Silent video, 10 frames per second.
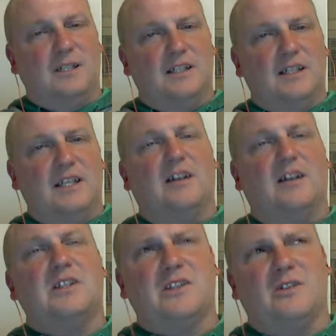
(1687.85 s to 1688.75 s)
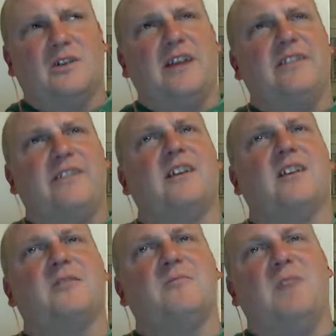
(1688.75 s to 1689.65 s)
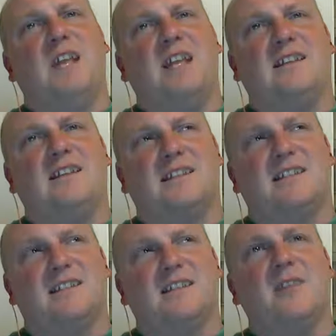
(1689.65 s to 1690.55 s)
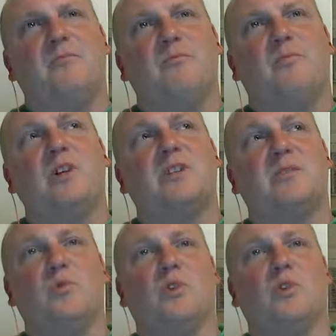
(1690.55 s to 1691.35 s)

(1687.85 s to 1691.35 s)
It also, I think, puts more